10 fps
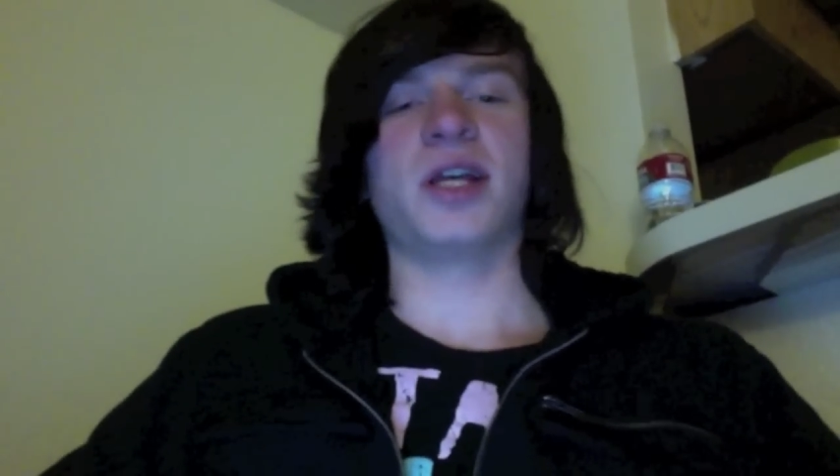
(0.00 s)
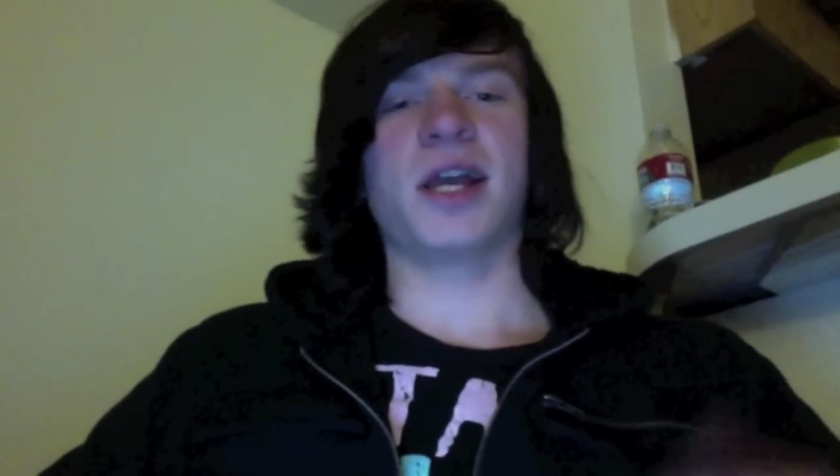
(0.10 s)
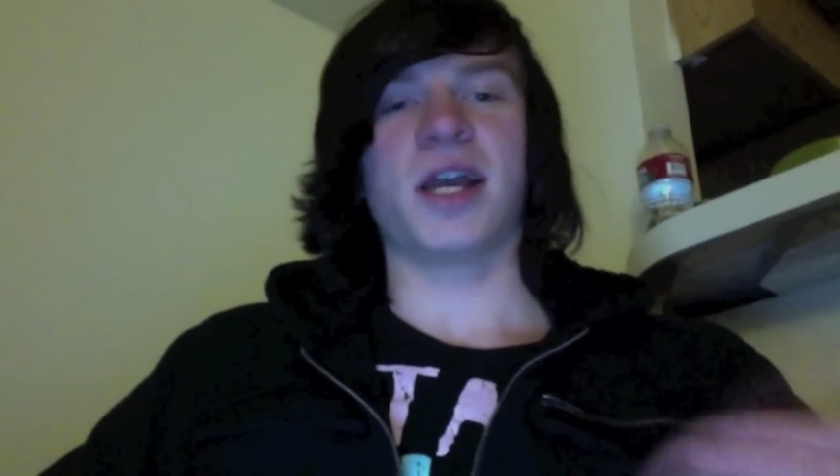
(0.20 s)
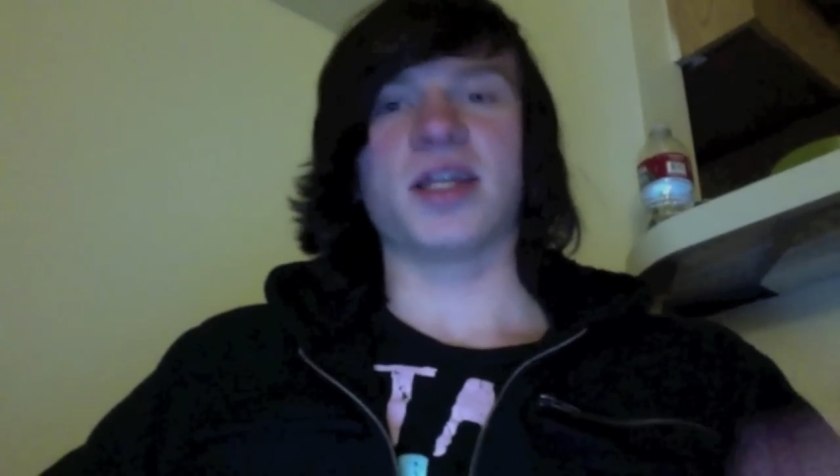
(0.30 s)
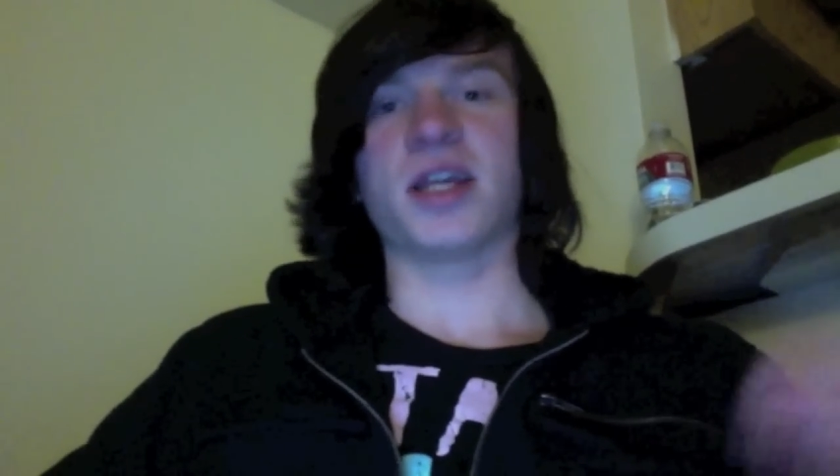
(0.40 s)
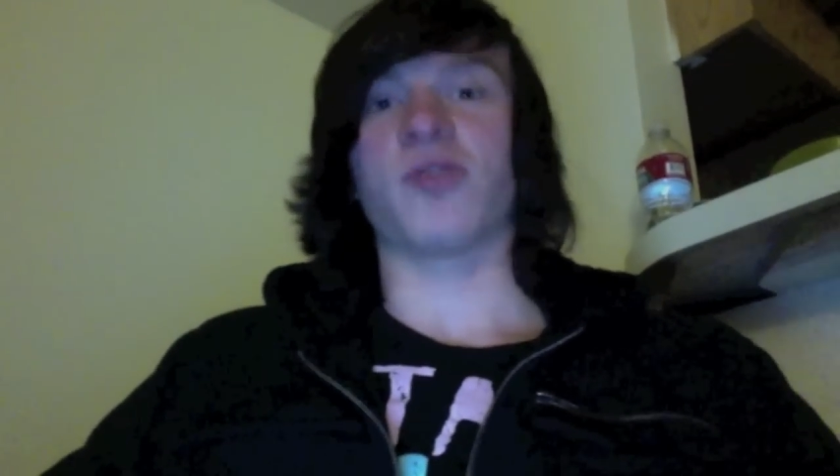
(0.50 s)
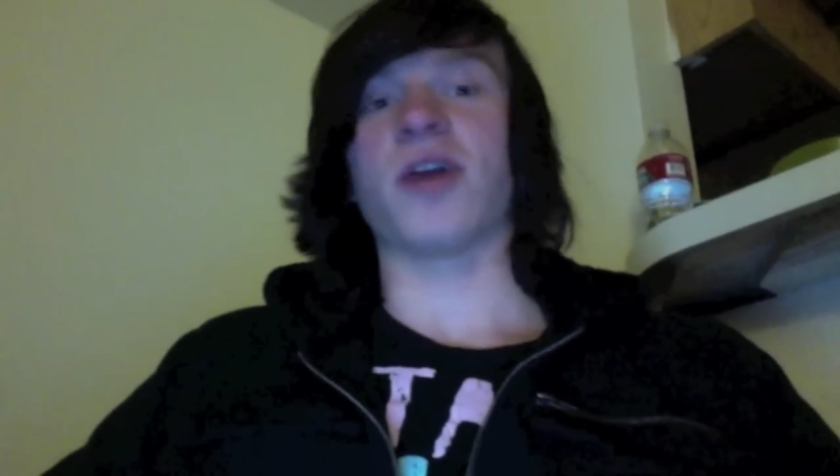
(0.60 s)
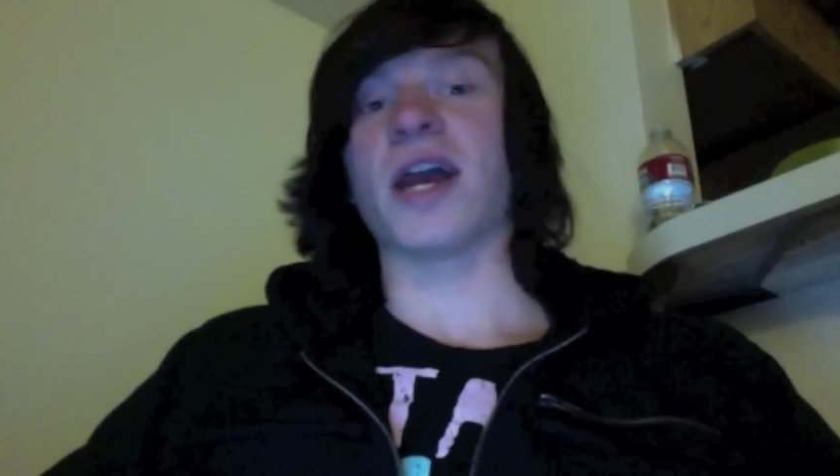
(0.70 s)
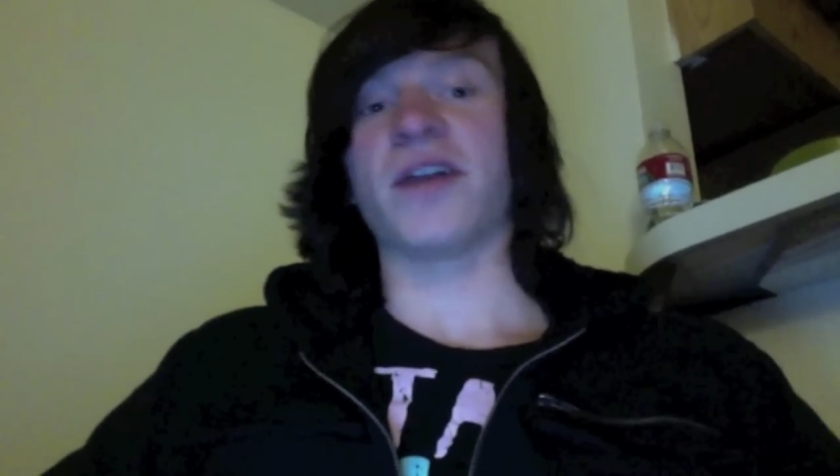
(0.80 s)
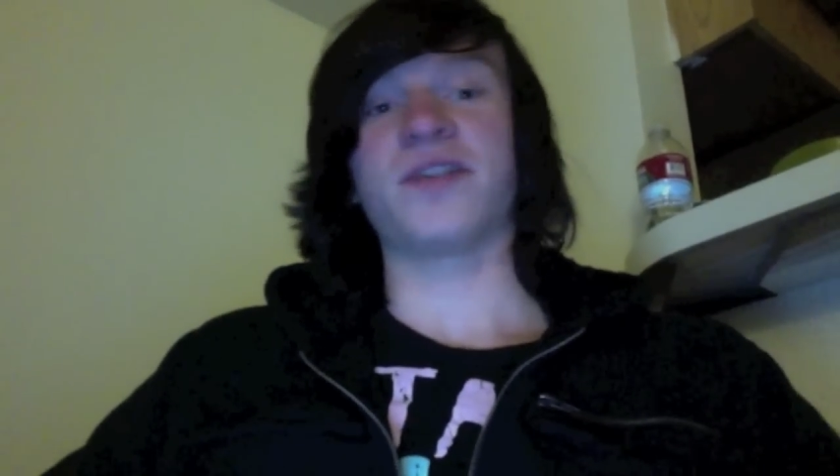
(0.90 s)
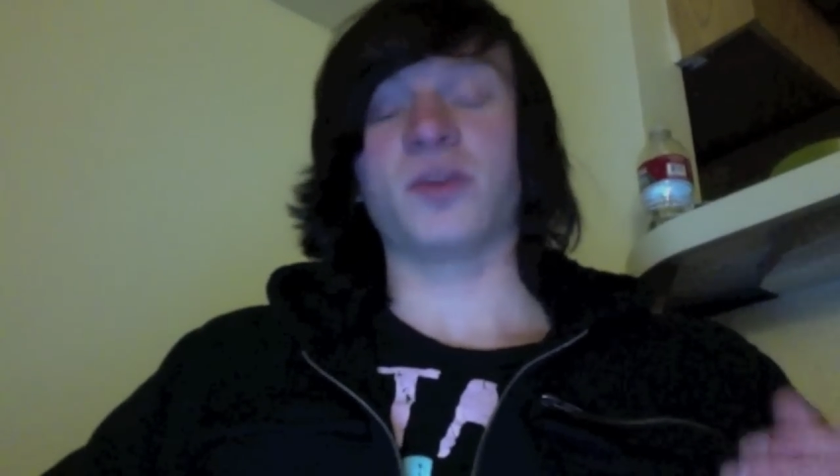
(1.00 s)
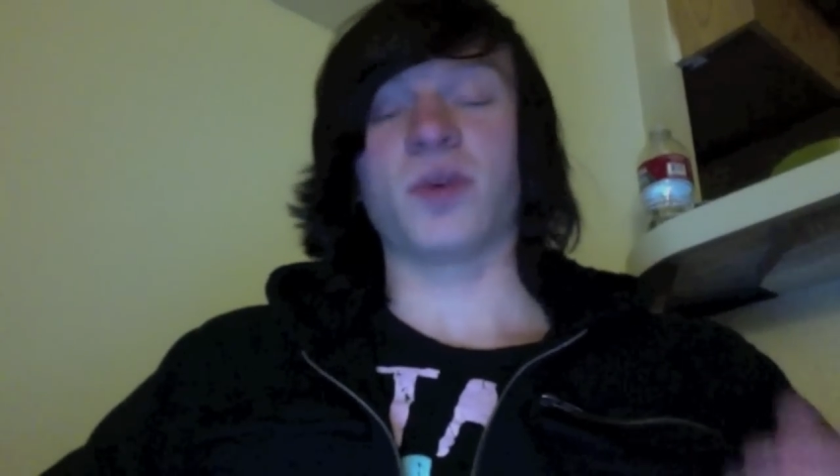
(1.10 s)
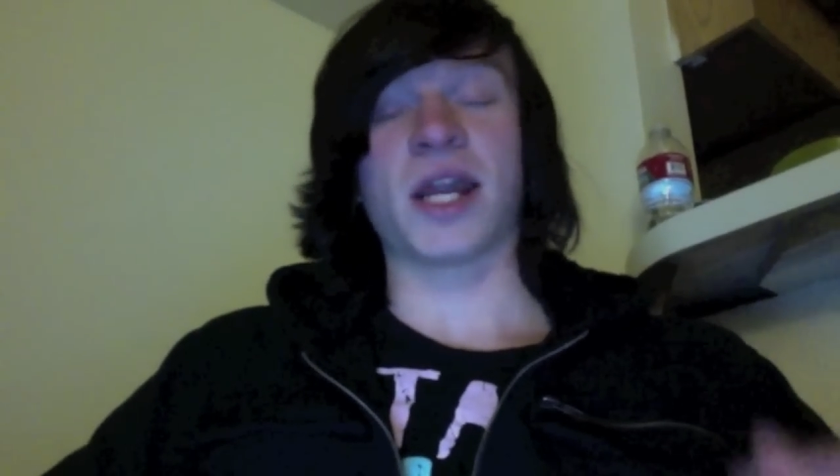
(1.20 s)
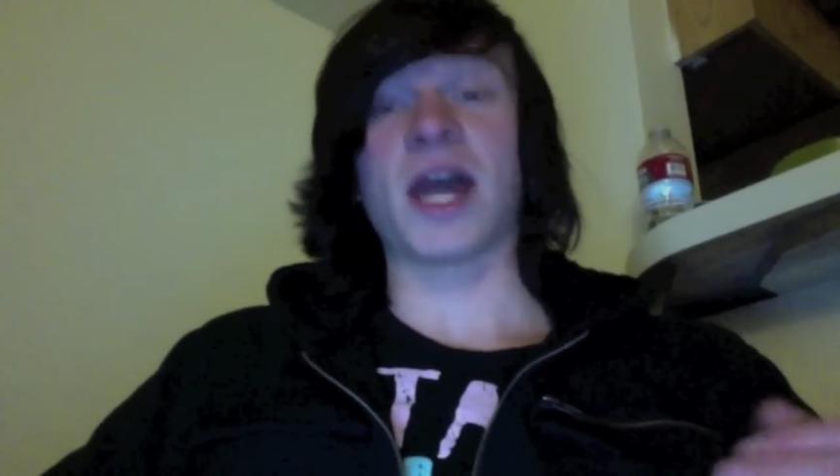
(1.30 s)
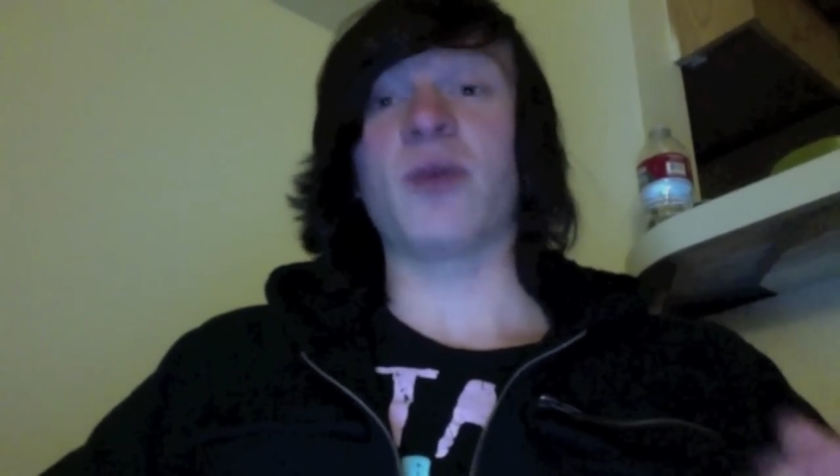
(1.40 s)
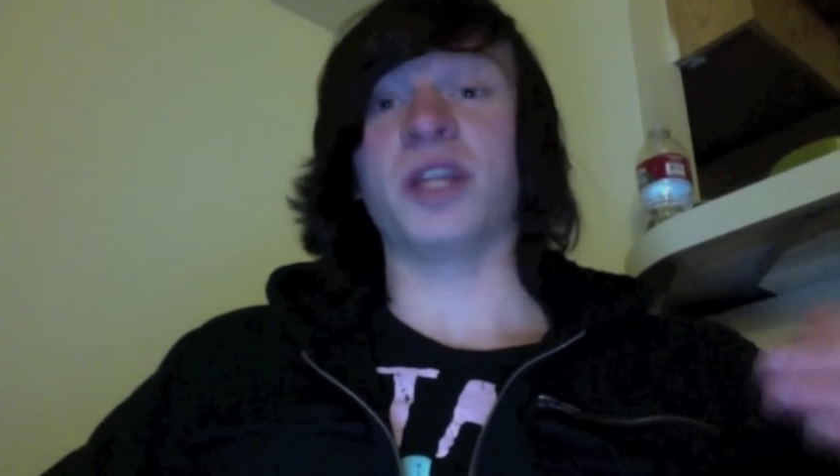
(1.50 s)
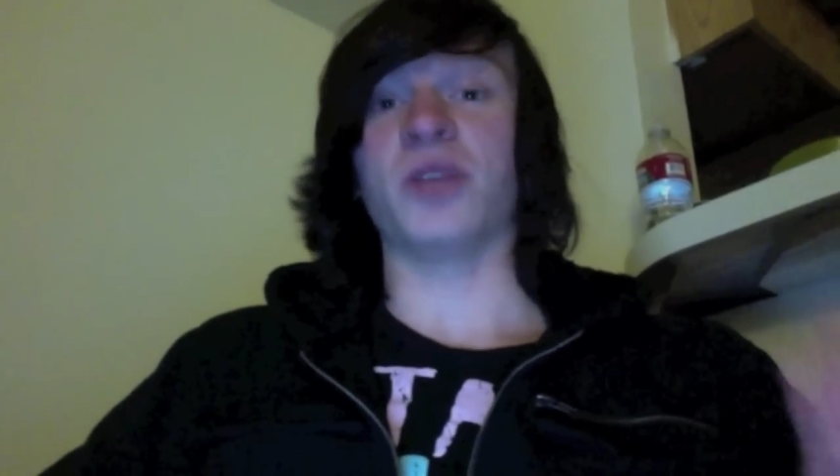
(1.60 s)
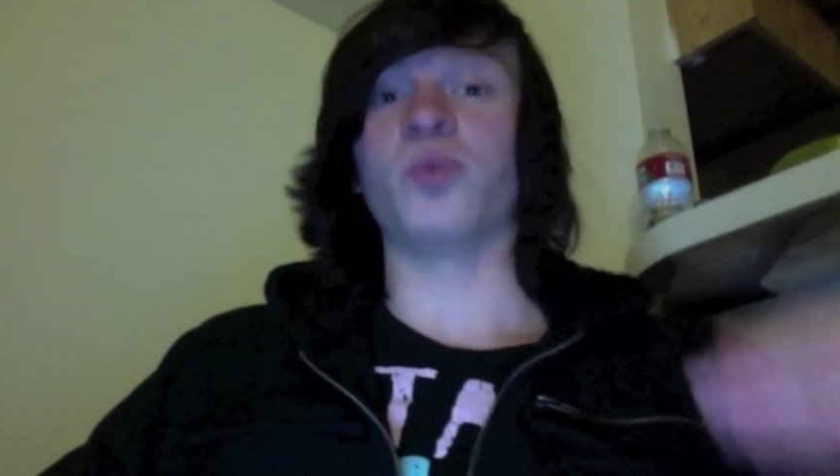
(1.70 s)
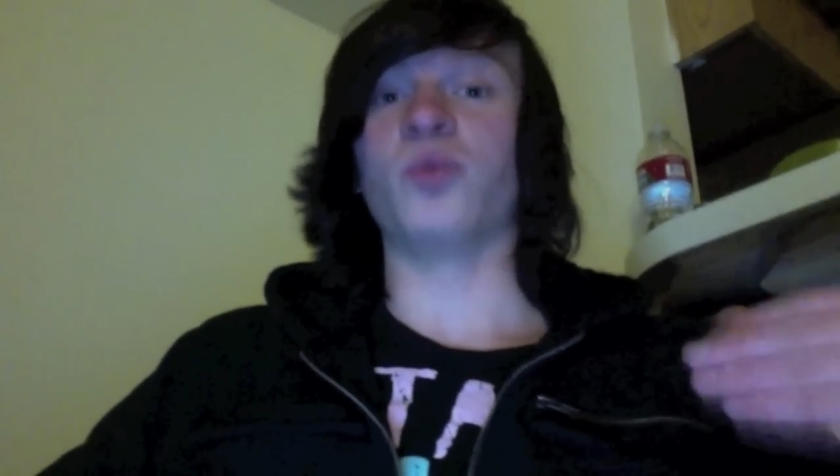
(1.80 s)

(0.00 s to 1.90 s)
at that craft, and I would get